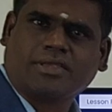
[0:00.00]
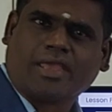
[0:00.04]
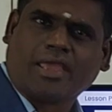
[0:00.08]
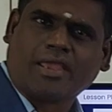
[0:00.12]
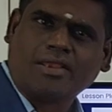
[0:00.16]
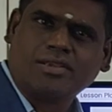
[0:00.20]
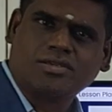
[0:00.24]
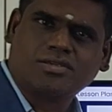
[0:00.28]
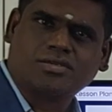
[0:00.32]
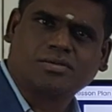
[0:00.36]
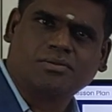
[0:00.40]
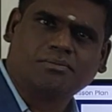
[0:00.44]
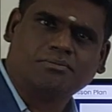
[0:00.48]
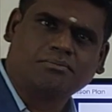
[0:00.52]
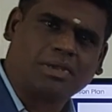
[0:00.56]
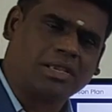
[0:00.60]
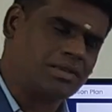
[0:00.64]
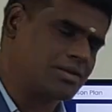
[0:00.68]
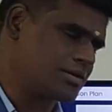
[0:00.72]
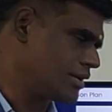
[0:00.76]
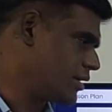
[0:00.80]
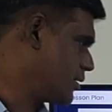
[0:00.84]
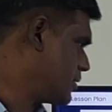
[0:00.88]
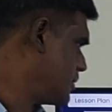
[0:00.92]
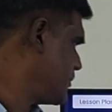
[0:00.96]
8
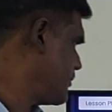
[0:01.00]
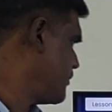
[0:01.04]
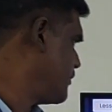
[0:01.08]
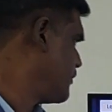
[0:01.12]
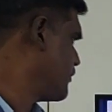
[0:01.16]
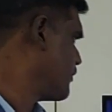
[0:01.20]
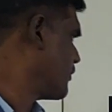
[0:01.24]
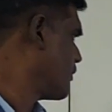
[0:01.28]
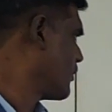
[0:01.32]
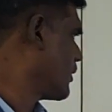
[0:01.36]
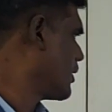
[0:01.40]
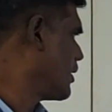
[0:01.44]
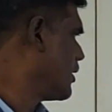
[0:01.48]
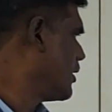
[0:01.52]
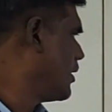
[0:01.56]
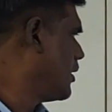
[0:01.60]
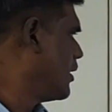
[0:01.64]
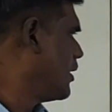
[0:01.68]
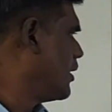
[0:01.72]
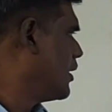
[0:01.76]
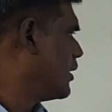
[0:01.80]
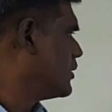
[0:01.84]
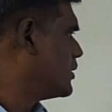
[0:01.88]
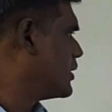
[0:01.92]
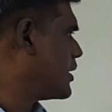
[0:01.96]
meter.
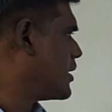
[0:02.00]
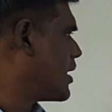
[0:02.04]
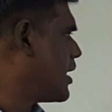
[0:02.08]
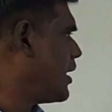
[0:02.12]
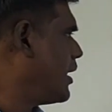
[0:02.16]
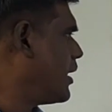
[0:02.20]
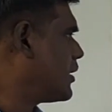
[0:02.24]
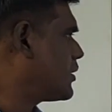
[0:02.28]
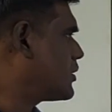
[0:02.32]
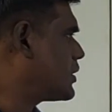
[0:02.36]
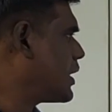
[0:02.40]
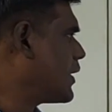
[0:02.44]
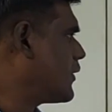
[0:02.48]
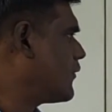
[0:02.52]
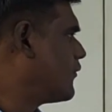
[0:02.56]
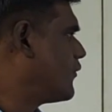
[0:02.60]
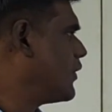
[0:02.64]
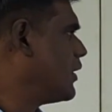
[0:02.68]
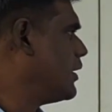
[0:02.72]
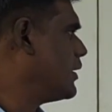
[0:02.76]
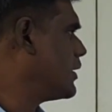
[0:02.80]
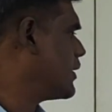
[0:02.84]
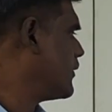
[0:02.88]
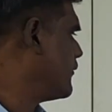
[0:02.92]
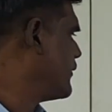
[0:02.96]
The electric
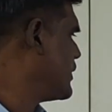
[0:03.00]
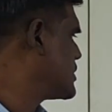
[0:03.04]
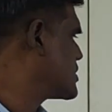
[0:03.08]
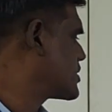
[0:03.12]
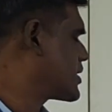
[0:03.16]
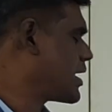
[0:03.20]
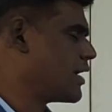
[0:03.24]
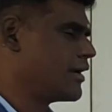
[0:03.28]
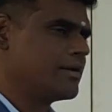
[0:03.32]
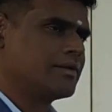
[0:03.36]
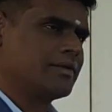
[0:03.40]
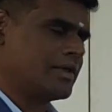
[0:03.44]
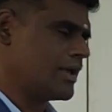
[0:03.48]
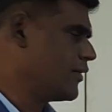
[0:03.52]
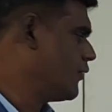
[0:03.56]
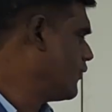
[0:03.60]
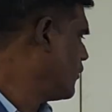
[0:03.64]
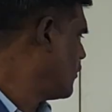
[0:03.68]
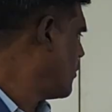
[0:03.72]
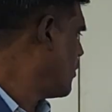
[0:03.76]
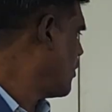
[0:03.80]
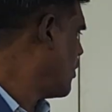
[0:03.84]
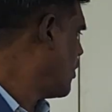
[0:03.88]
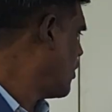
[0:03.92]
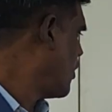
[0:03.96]
field which can give
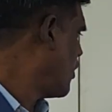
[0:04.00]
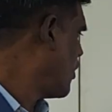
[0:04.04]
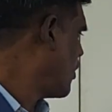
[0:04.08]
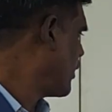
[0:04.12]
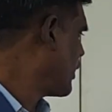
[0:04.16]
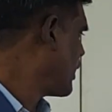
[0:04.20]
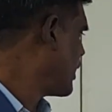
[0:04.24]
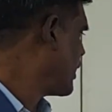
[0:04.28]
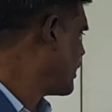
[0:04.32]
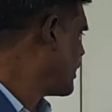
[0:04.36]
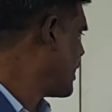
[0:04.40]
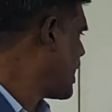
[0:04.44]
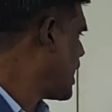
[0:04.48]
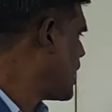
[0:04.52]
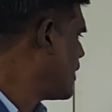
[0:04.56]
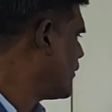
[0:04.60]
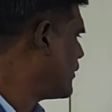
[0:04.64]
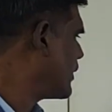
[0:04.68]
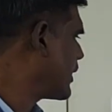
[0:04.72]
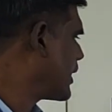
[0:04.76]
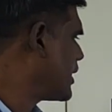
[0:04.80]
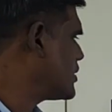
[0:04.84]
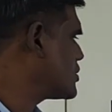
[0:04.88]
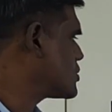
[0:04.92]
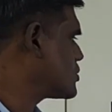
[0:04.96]
on an
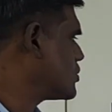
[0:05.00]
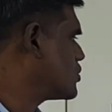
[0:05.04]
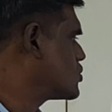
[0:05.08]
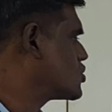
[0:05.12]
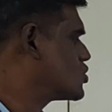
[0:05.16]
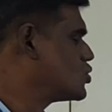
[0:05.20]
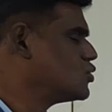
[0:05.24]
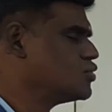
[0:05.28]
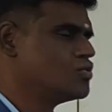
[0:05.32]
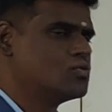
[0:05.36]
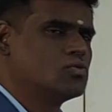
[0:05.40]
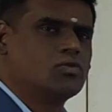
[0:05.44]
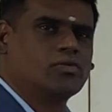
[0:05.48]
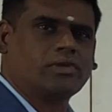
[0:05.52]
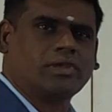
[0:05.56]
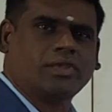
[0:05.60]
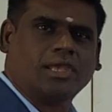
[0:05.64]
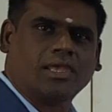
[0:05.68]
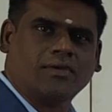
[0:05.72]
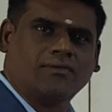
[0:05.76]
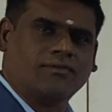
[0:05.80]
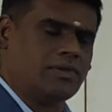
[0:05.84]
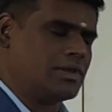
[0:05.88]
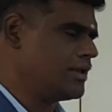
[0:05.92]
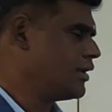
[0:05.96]
average 2
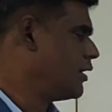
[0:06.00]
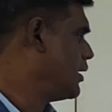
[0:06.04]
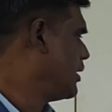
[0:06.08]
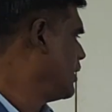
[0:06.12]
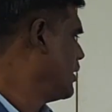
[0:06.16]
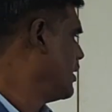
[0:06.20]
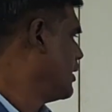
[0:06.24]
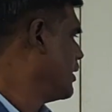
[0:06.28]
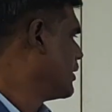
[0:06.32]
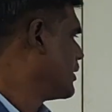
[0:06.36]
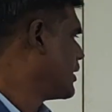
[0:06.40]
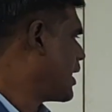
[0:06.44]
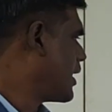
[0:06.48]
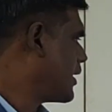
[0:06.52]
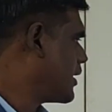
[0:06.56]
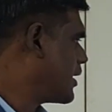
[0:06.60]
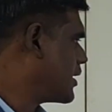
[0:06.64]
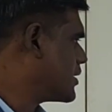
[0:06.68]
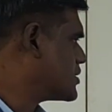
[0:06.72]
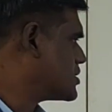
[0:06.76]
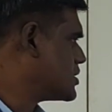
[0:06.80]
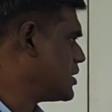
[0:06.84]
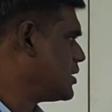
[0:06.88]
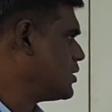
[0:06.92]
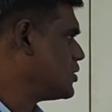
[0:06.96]
EV
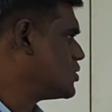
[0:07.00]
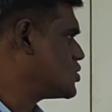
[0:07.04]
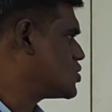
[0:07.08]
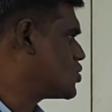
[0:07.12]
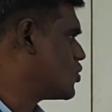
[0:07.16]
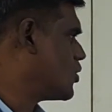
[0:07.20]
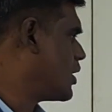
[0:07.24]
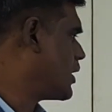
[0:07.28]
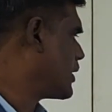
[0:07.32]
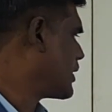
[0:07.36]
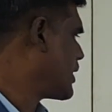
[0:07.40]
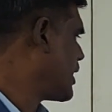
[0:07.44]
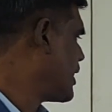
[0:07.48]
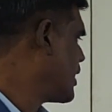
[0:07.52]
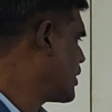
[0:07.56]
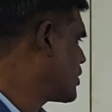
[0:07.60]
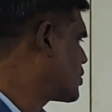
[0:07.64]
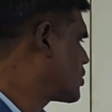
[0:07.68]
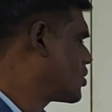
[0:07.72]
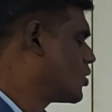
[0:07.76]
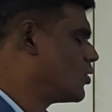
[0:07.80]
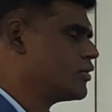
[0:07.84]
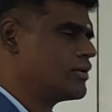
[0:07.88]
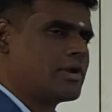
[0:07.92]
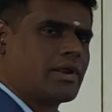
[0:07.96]
energy to an
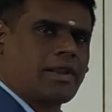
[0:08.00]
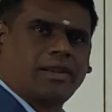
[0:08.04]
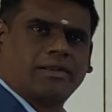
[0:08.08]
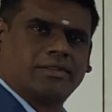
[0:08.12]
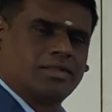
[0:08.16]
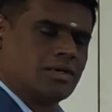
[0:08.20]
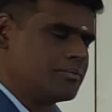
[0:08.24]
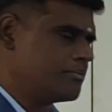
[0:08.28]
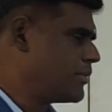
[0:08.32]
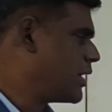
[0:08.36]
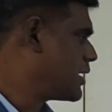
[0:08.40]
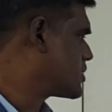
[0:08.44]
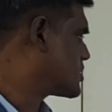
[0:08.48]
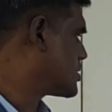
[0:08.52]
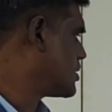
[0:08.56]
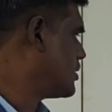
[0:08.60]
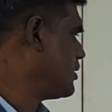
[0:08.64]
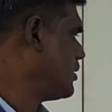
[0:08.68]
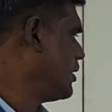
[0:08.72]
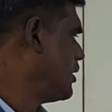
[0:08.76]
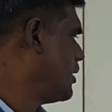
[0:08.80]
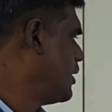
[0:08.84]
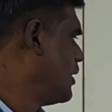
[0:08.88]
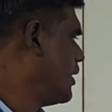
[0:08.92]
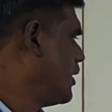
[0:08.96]
electron in the
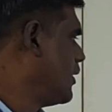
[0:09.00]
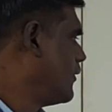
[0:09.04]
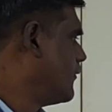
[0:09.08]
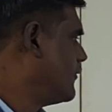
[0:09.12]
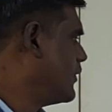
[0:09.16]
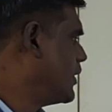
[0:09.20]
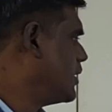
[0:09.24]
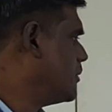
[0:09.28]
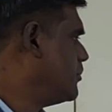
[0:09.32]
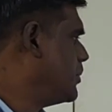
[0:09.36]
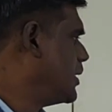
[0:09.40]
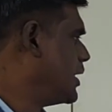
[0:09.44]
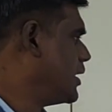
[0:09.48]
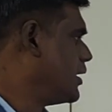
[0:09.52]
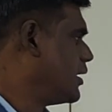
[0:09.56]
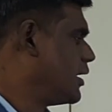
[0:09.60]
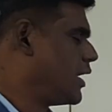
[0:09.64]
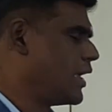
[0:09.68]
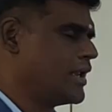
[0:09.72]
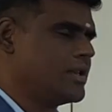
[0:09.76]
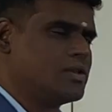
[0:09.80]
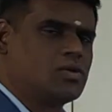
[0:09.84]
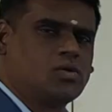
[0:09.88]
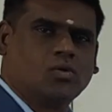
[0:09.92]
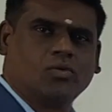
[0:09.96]
metal will
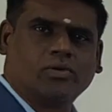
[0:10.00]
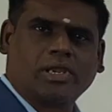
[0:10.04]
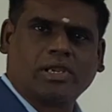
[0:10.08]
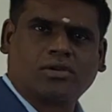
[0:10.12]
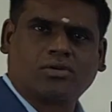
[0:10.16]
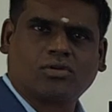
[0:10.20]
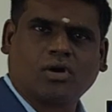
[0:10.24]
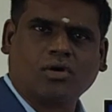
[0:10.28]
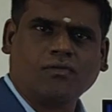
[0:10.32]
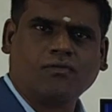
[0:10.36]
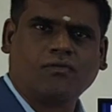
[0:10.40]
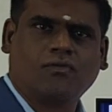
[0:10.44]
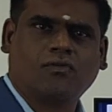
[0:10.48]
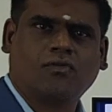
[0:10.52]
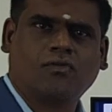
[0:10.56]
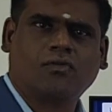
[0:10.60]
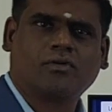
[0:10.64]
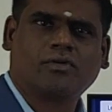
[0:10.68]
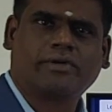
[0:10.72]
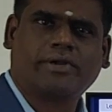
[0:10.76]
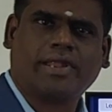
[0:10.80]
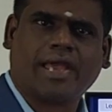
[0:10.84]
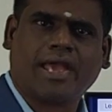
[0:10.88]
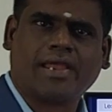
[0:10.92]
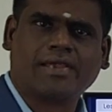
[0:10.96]
be in unit of
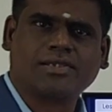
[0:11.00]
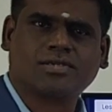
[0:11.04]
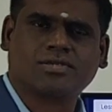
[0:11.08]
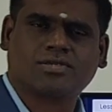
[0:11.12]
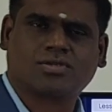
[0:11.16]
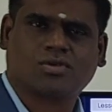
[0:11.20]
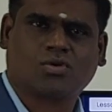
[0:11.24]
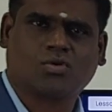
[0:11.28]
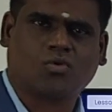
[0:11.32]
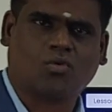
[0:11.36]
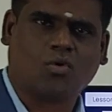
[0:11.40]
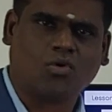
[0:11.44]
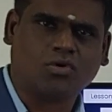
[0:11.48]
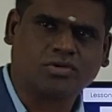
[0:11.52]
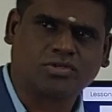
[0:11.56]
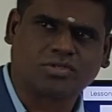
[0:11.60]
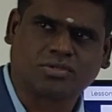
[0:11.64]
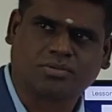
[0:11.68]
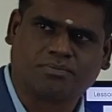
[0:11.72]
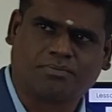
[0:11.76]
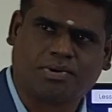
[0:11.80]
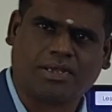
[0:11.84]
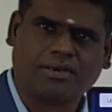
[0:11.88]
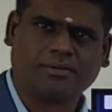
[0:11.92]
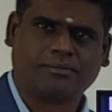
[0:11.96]
dash volts
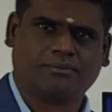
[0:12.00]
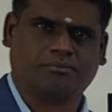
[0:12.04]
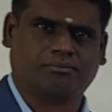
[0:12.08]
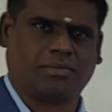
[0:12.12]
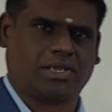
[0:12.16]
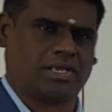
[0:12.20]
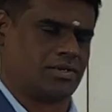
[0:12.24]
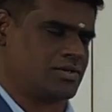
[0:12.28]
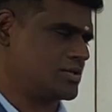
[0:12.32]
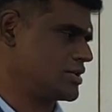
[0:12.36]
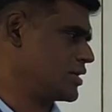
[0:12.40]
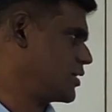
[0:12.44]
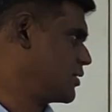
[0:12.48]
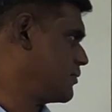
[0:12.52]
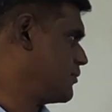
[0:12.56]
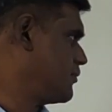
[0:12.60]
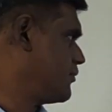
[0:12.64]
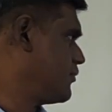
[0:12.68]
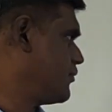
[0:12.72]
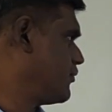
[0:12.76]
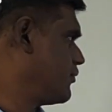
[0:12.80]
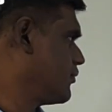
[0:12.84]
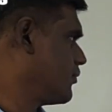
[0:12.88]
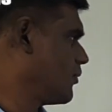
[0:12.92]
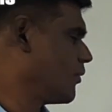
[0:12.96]
per meter.
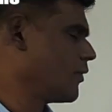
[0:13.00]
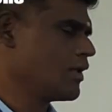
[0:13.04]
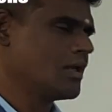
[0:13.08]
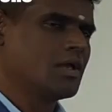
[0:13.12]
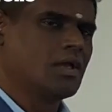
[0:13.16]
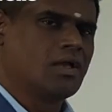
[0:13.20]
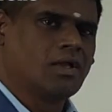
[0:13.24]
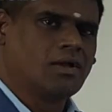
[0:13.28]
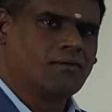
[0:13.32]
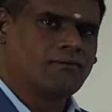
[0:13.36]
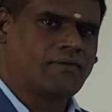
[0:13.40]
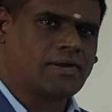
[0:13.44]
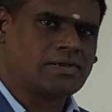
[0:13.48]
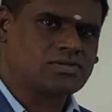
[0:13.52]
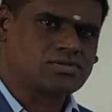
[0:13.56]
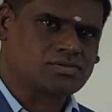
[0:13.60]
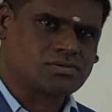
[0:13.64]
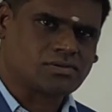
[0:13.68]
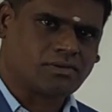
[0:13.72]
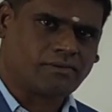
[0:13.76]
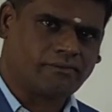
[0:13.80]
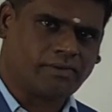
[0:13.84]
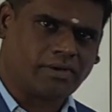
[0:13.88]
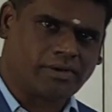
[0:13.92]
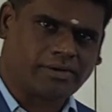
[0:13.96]

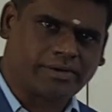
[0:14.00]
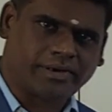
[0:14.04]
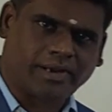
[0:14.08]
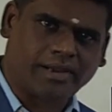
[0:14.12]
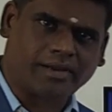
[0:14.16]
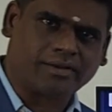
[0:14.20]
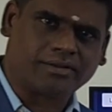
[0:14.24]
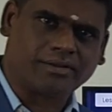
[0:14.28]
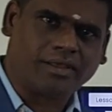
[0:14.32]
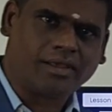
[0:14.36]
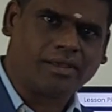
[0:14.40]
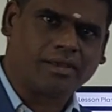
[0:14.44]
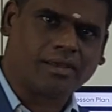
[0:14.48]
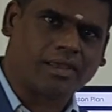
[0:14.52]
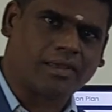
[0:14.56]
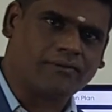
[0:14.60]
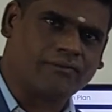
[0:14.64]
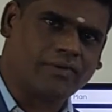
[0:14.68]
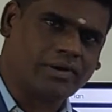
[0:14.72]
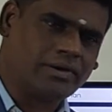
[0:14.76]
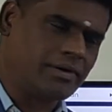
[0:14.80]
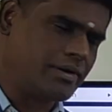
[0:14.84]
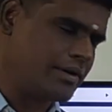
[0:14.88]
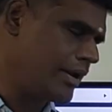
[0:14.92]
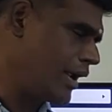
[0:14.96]
First, we'll write the
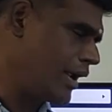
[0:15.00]
given